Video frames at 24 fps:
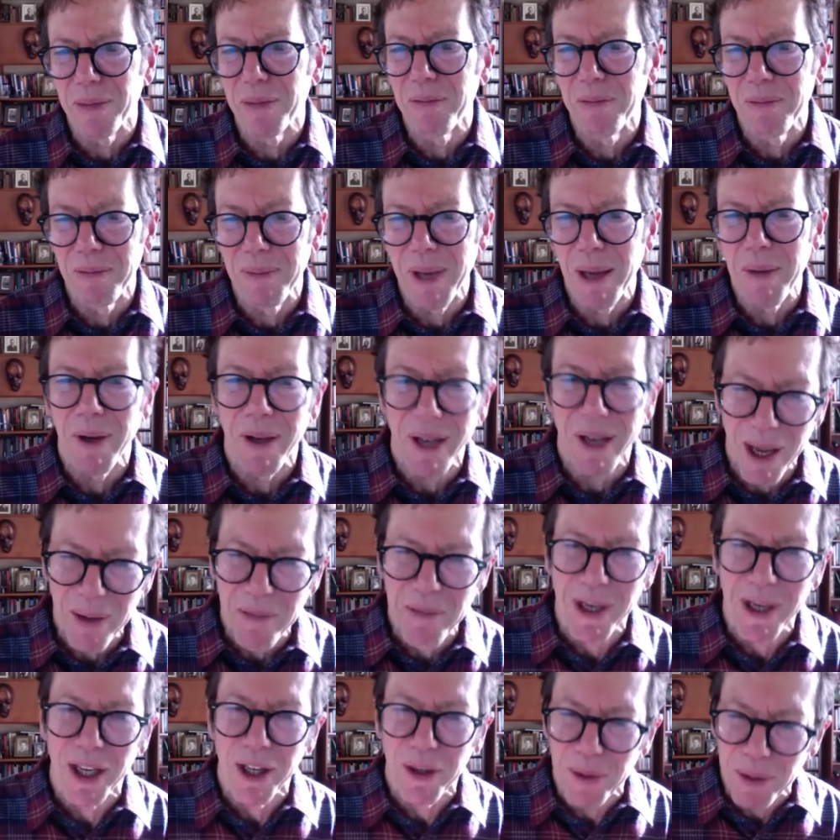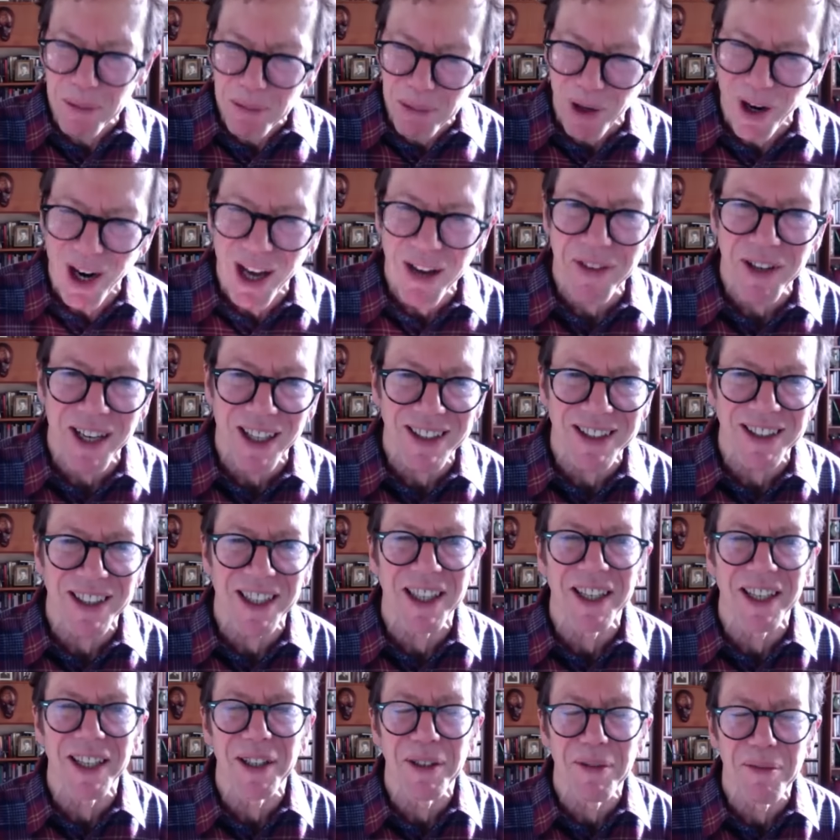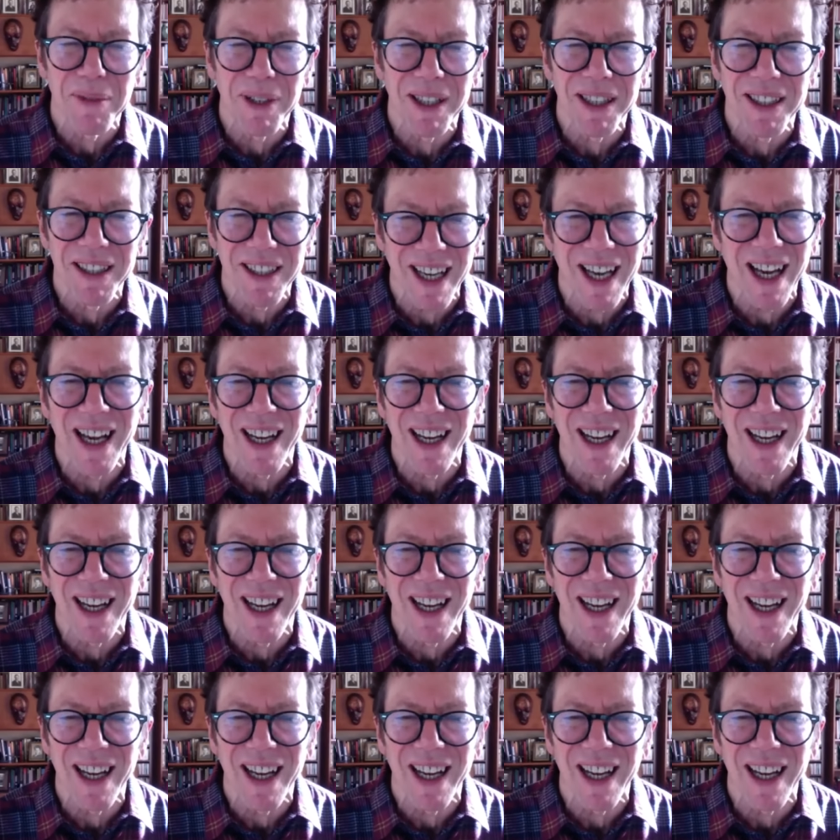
maybe when I meet you in private, I'll tell you. But yeah,